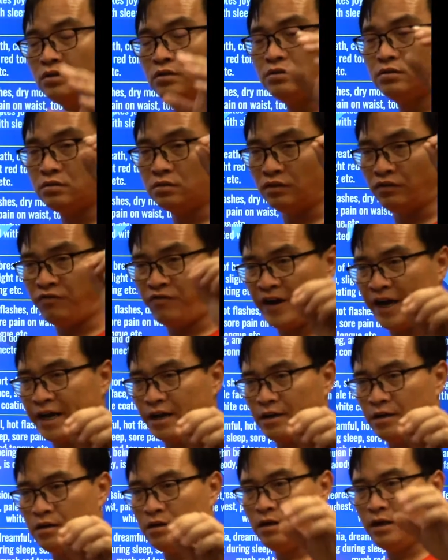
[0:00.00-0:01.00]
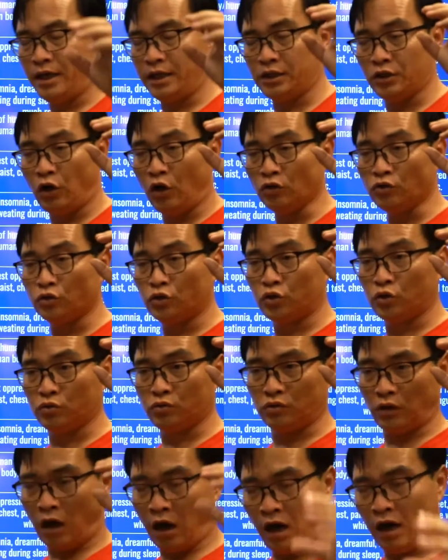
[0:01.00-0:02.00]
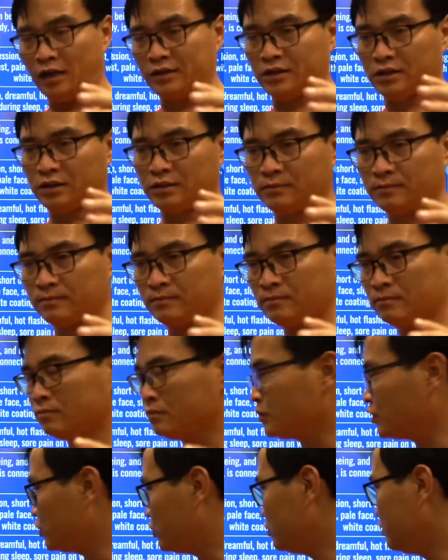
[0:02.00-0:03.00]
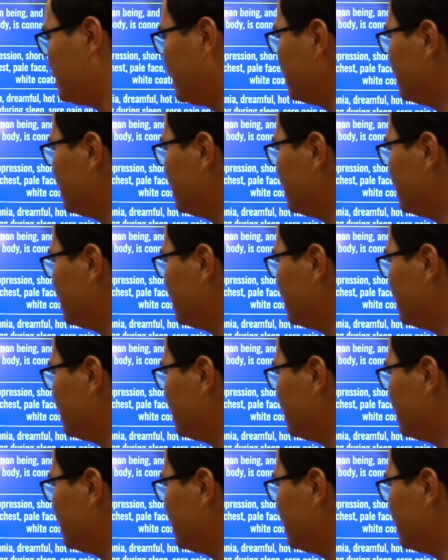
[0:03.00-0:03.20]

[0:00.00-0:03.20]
the fire. It also shows the hot. So that is